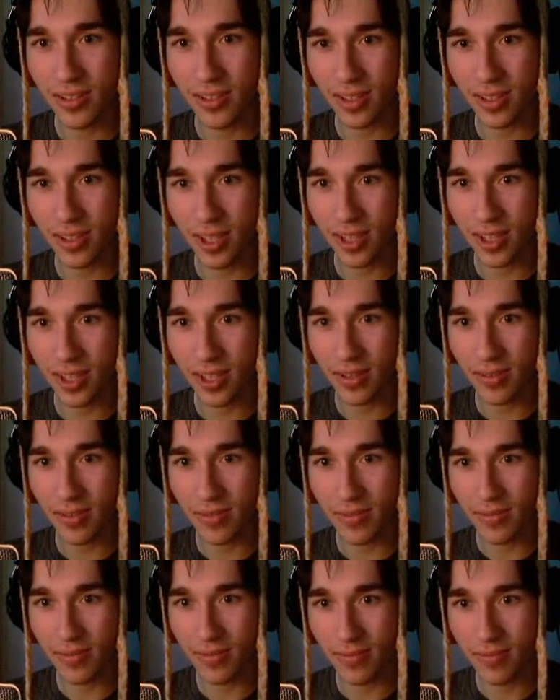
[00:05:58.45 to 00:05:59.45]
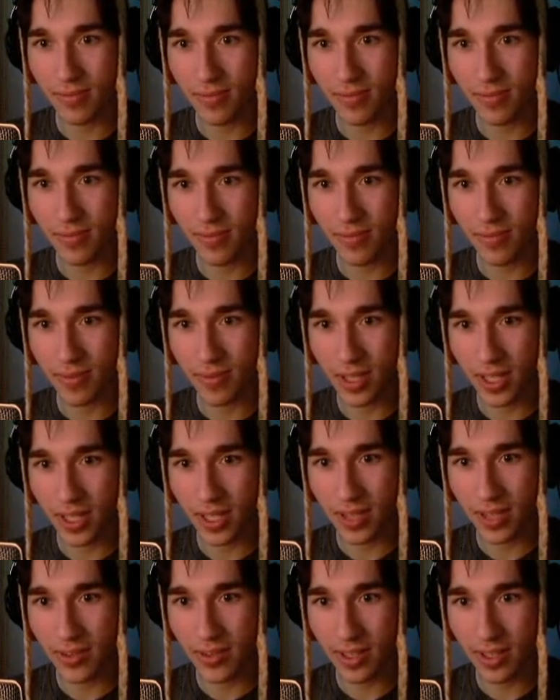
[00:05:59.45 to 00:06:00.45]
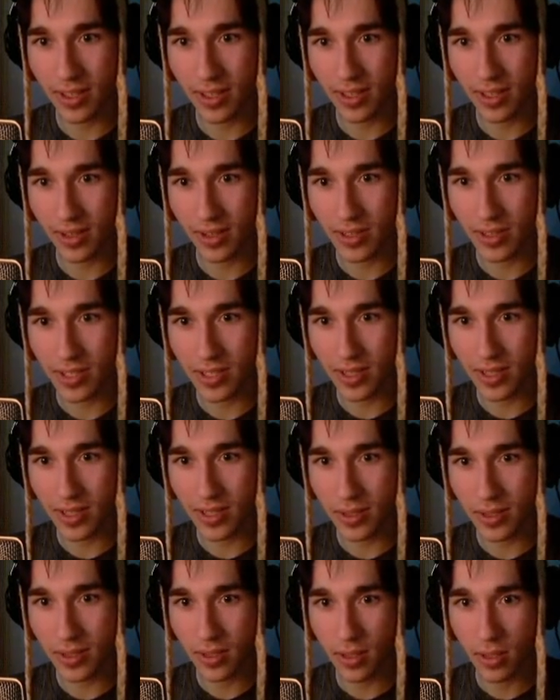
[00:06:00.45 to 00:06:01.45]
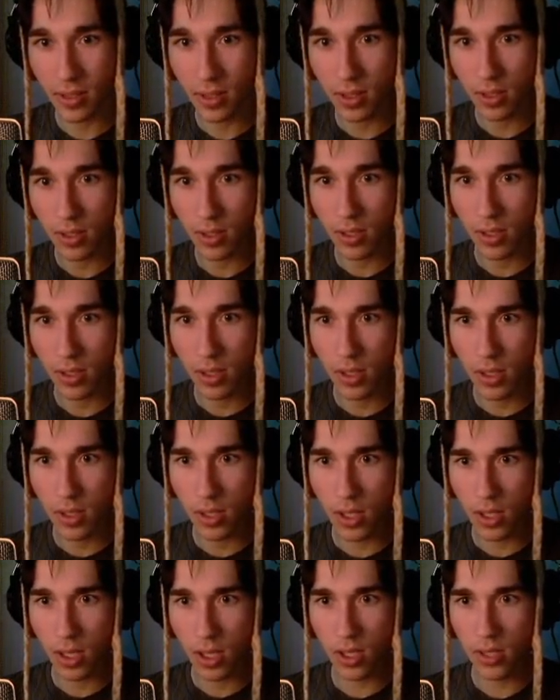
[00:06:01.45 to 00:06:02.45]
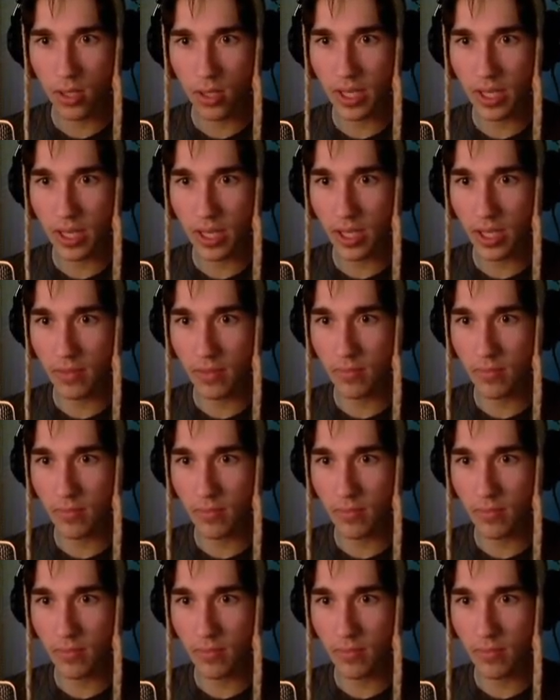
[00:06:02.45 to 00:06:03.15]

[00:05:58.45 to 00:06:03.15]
Okay. I like how I can tell when scary. Oh my god.